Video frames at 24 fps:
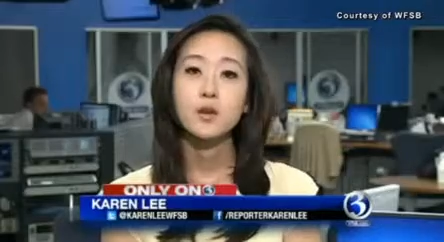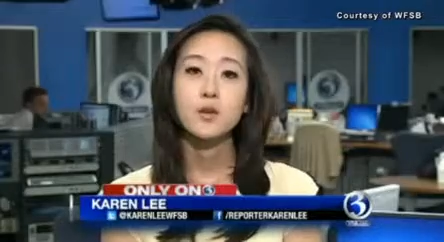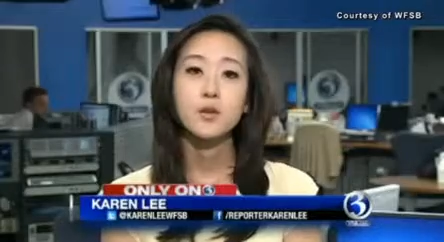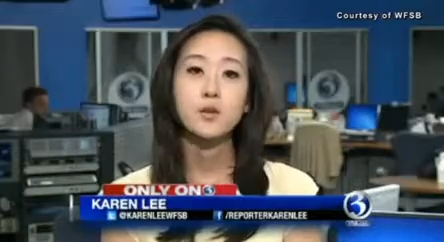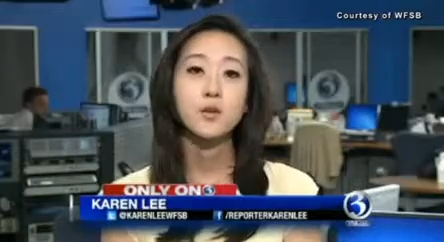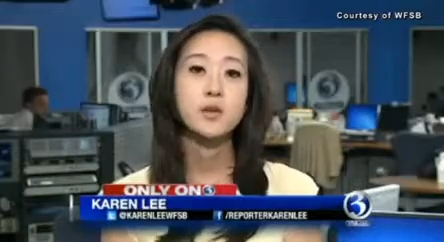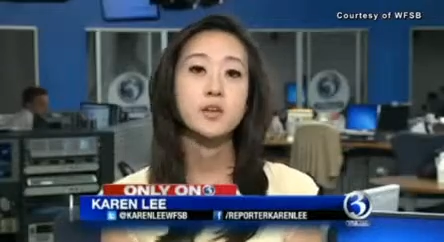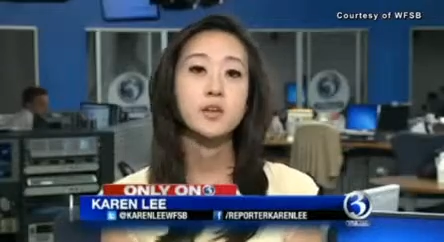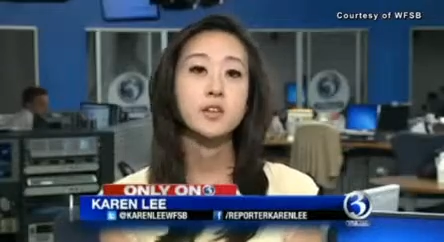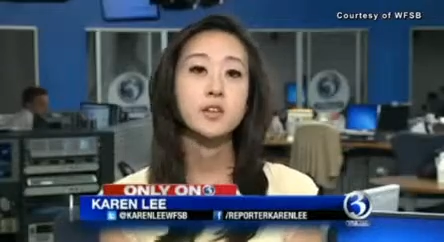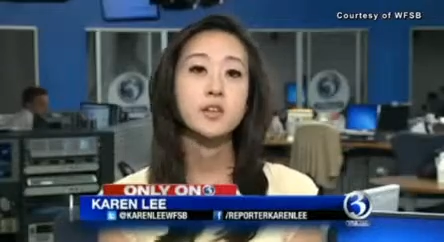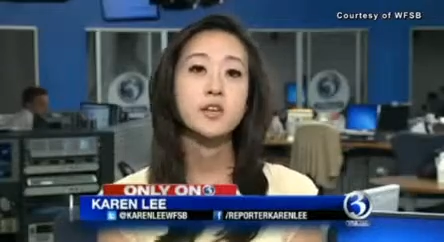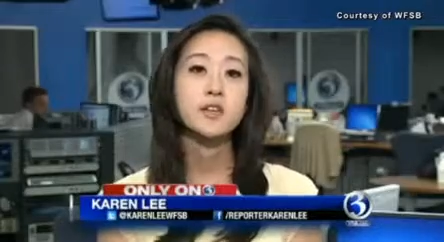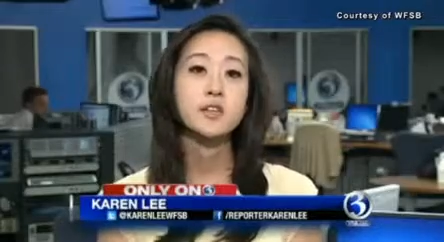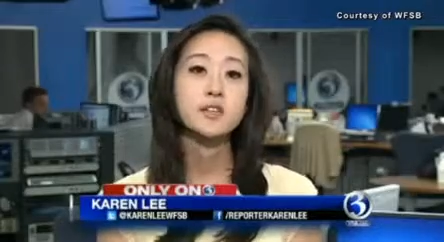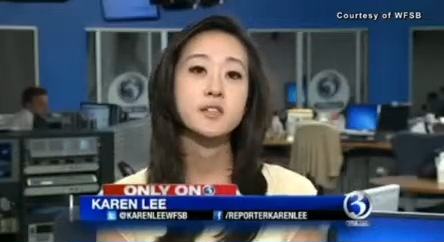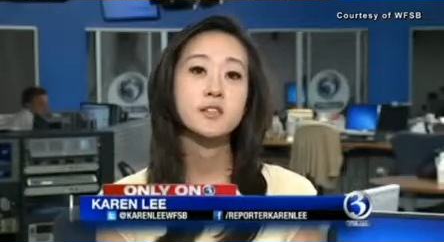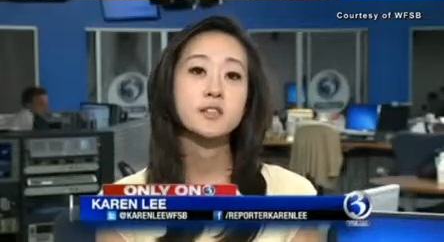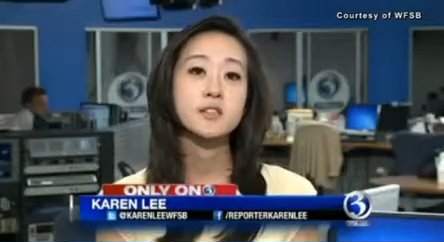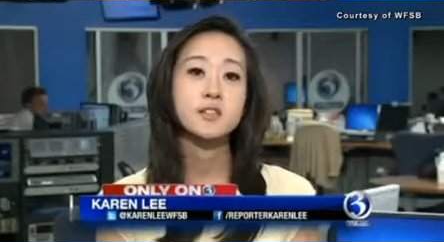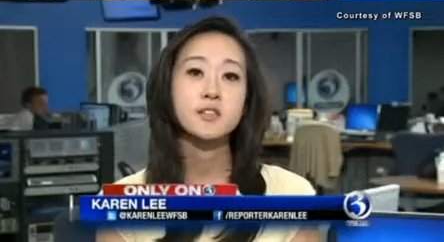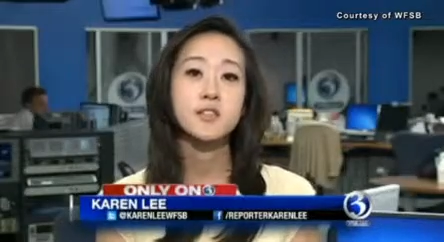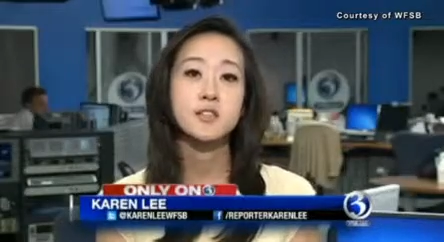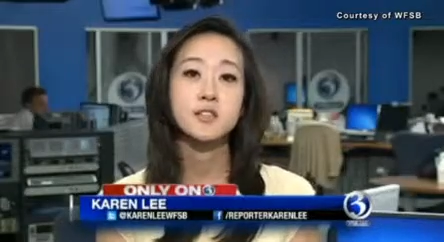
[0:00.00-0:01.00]
It really
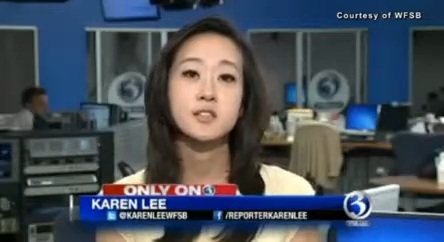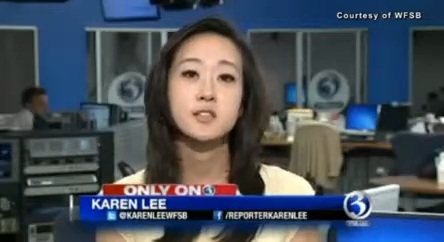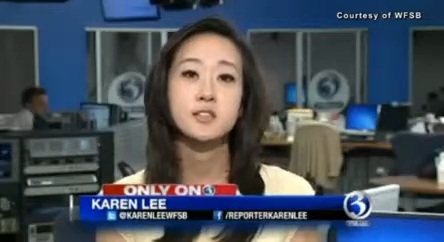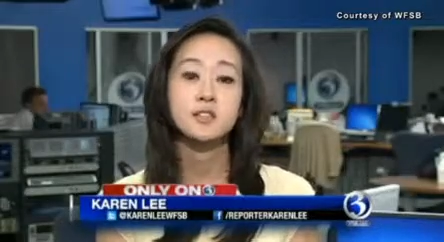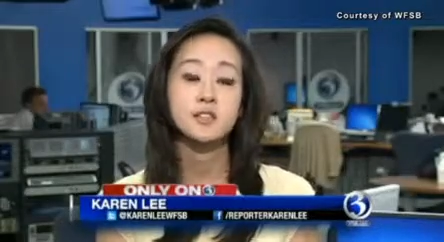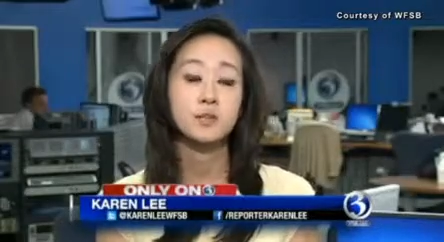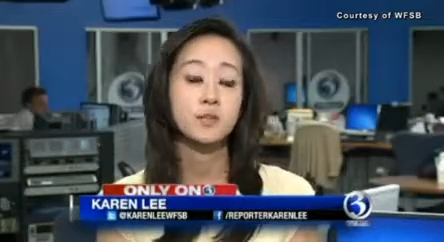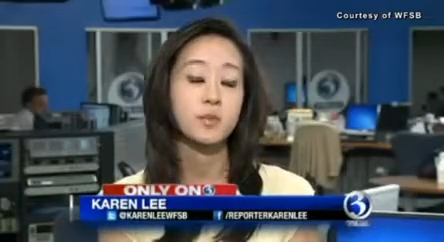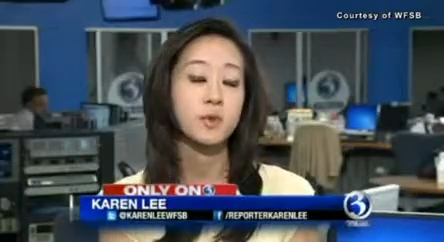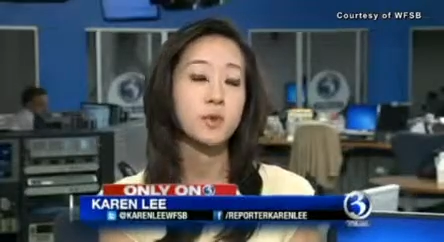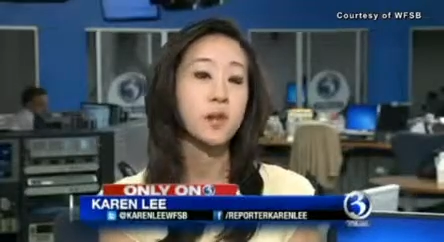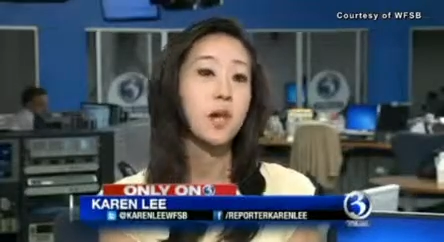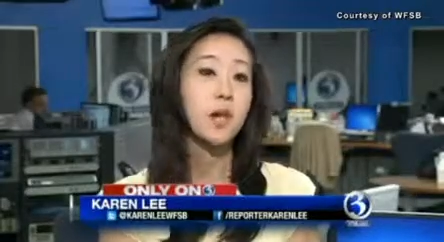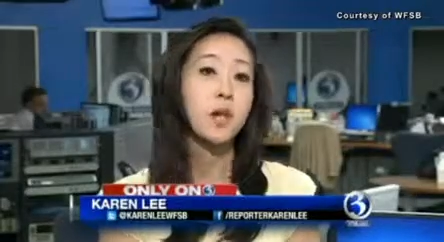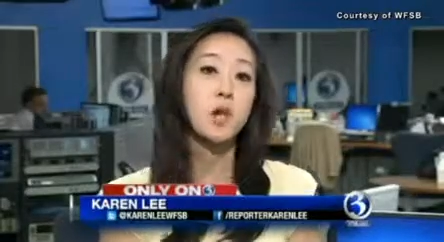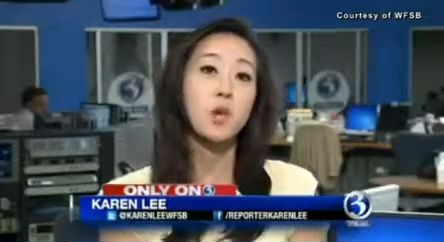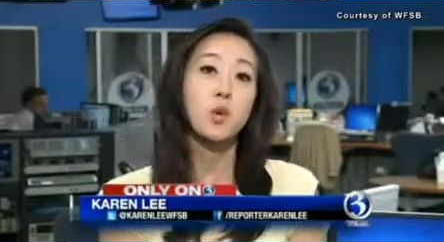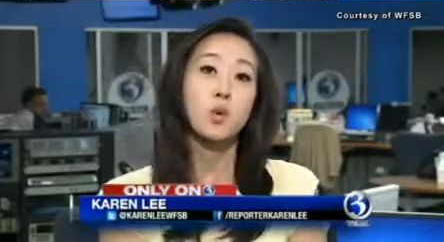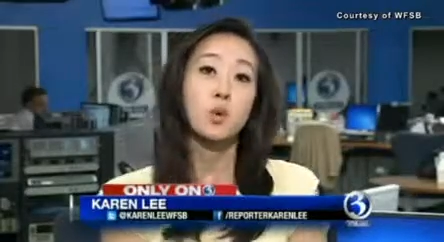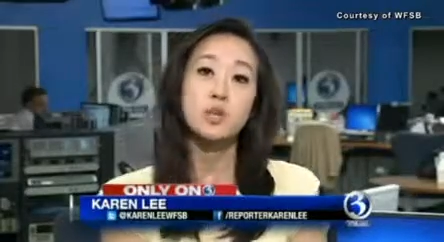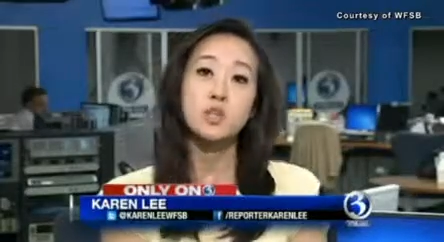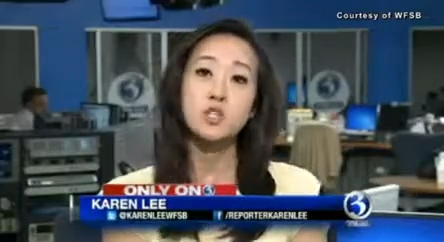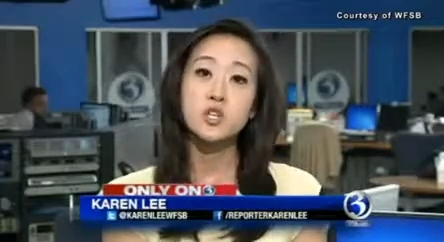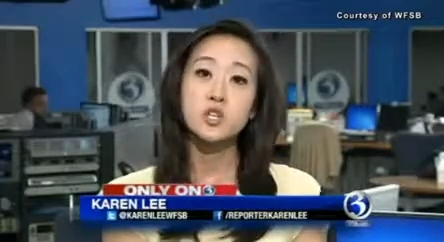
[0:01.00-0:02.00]
is, Dennis. I mean,
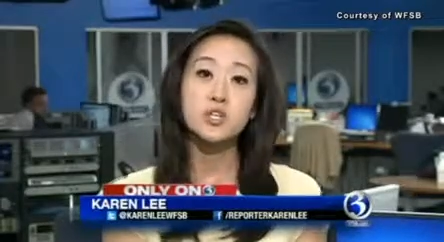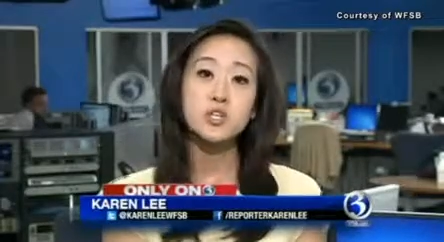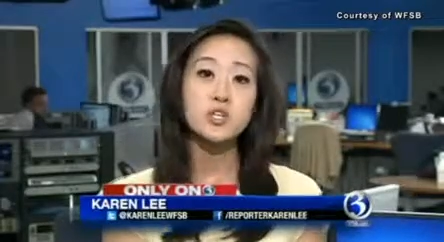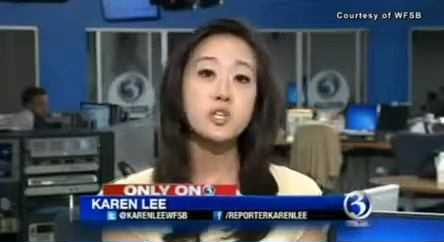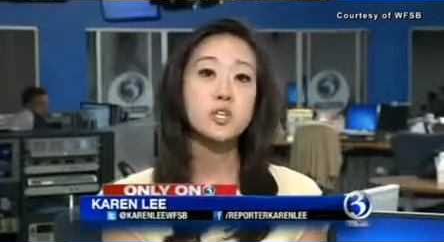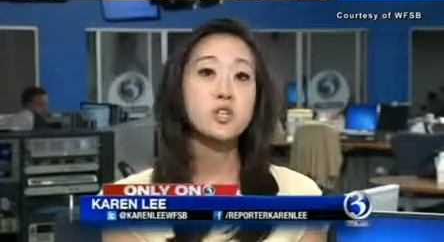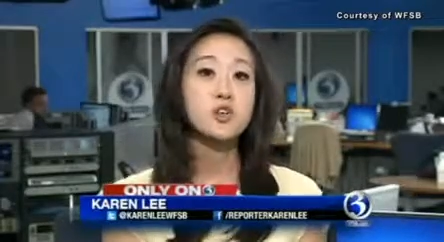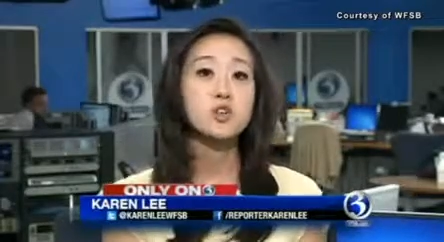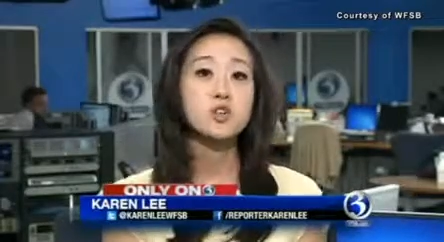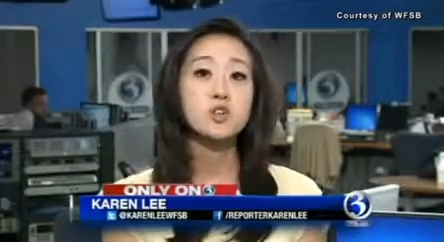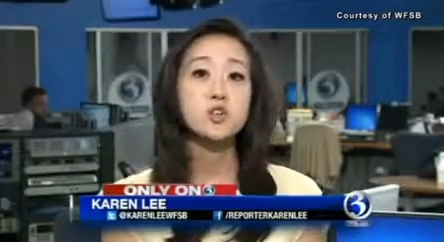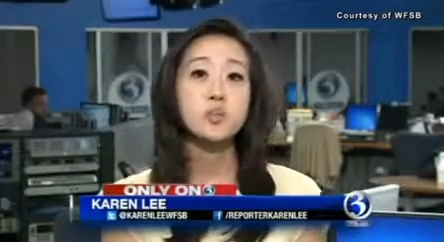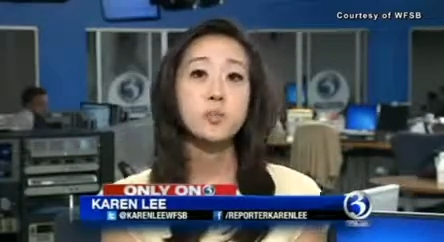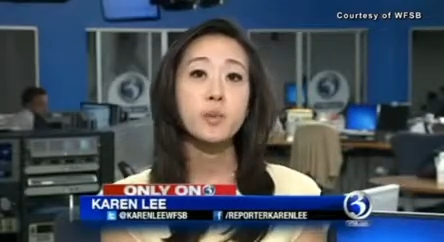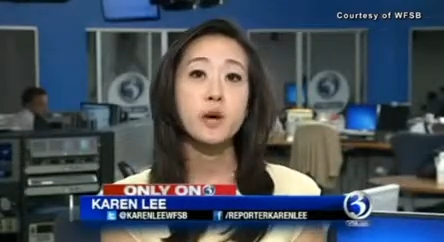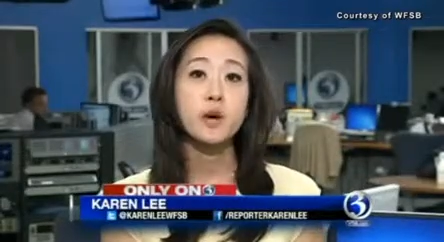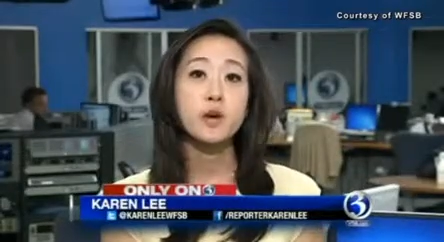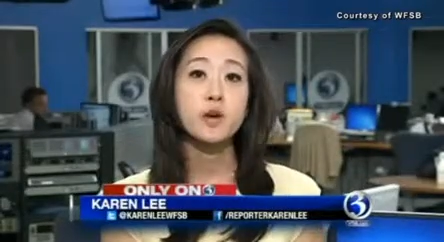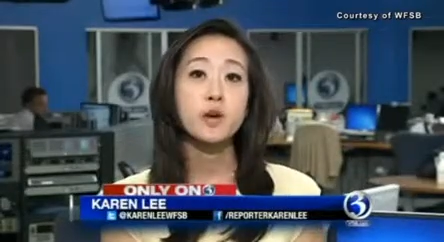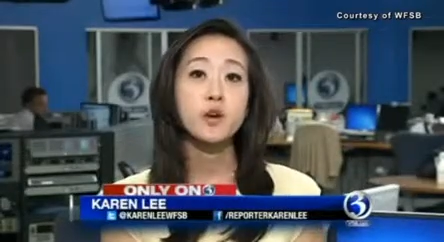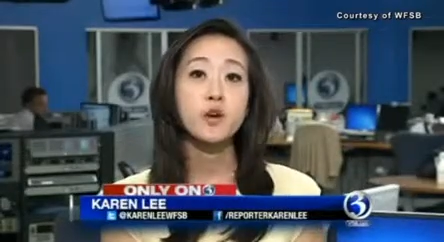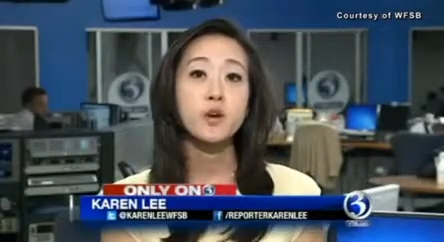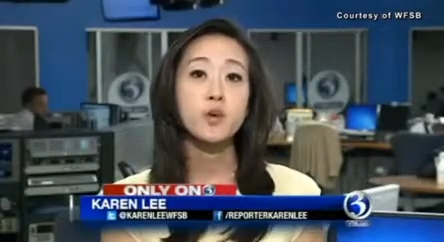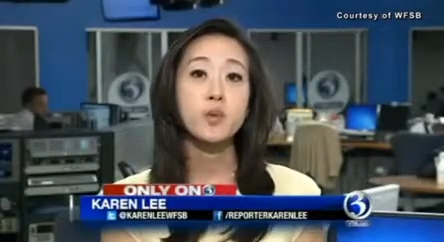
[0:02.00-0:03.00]
we just learned
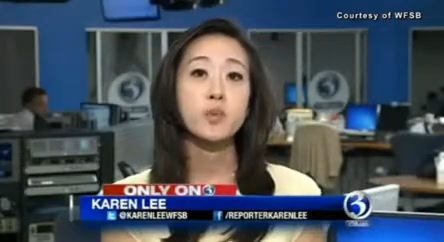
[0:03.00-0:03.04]
about her,